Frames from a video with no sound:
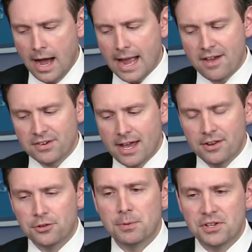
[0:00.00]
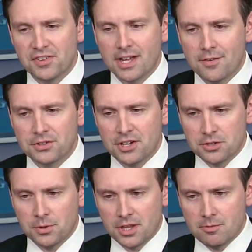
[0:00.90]
I haven't had a specific
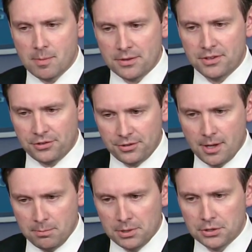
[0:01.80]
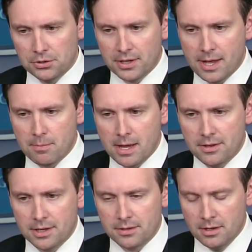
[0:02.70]
conversation with him about this political
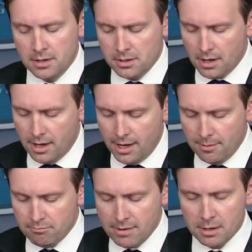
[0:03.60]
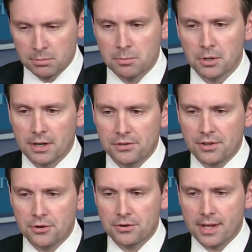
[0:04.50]
campaign that Mayor Bloomberg has
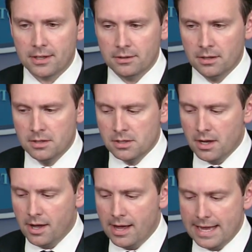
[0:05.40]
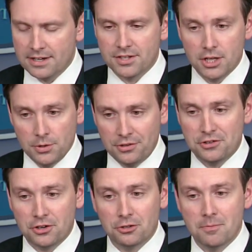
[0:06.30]
undertaken. I can tell you as a
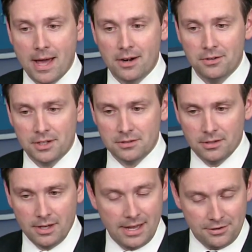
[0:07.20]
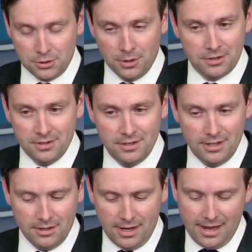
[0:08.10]
general matter that, as you heard,
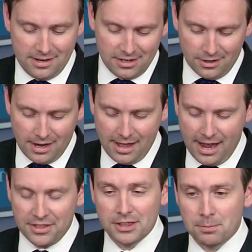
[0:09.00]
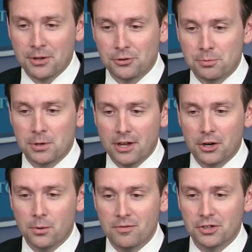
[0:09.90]
I think the president was pretty
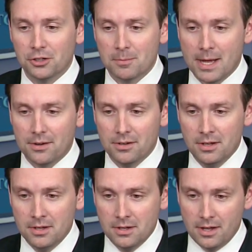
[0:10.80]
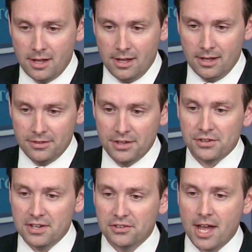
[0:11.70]
unequivocal about
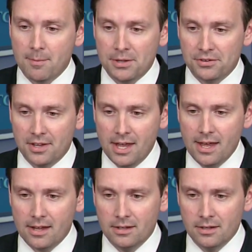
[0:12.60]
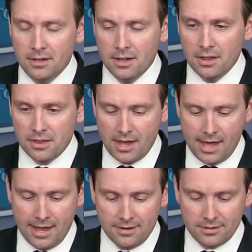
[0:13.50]
this in his comments today,
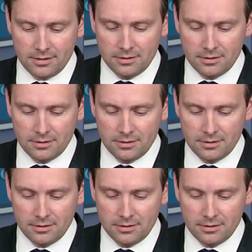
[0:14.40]
that